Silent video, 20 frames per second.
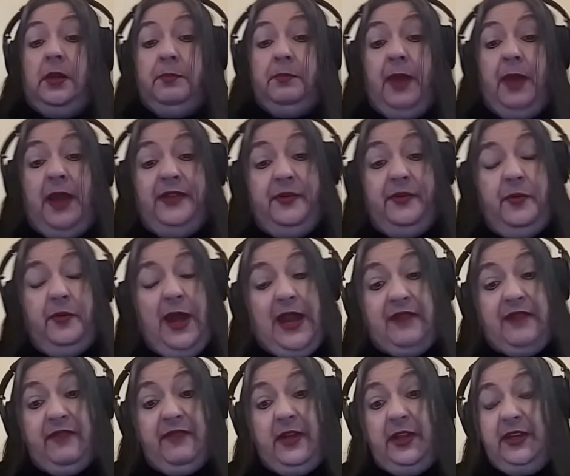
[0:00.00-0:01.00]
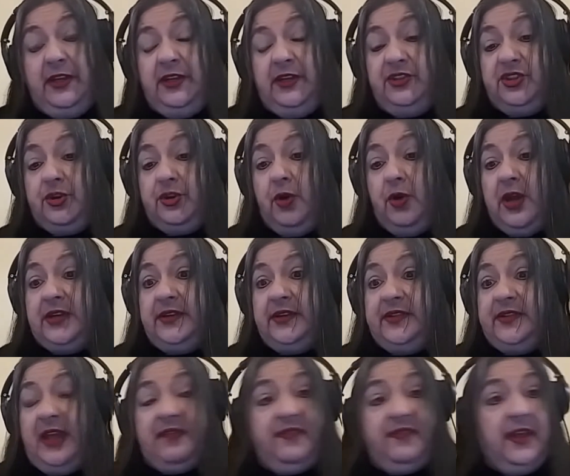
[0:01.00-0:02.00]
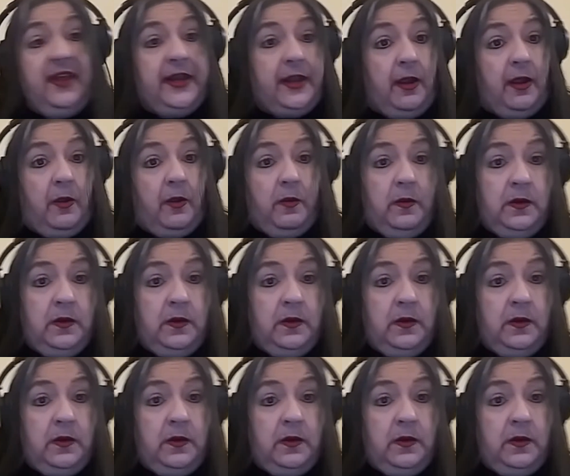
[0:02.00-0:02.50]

By the way, I really enjoyed that video.